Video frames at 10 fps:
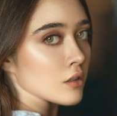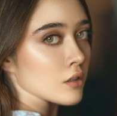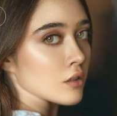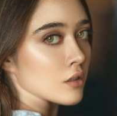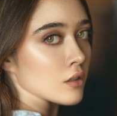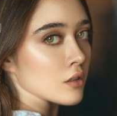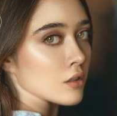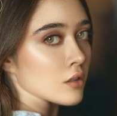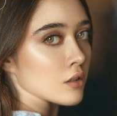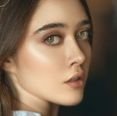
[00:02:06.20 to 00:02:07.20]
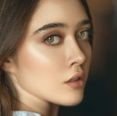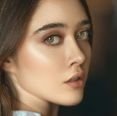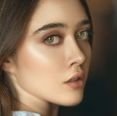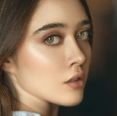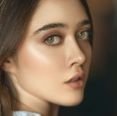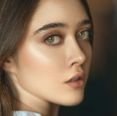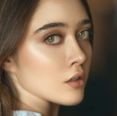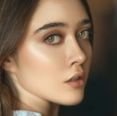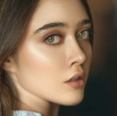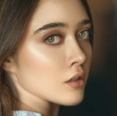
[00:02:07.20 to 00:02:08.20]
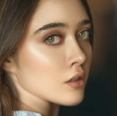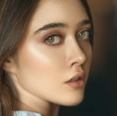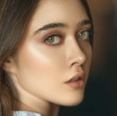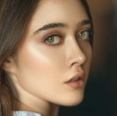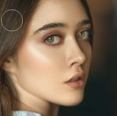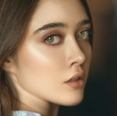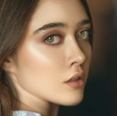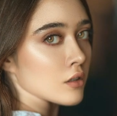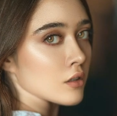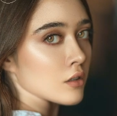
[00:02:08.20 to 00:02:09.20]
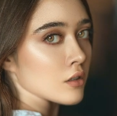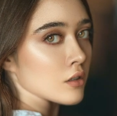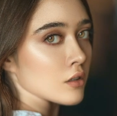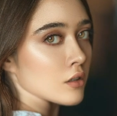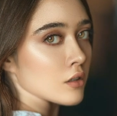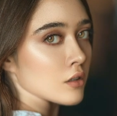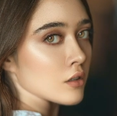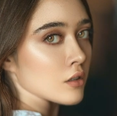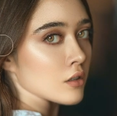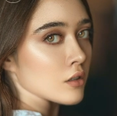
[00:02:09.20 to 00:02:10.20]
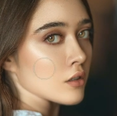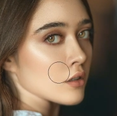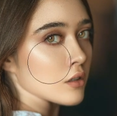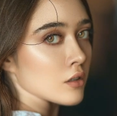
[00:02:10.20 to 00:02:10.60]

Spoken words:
Nothing is said.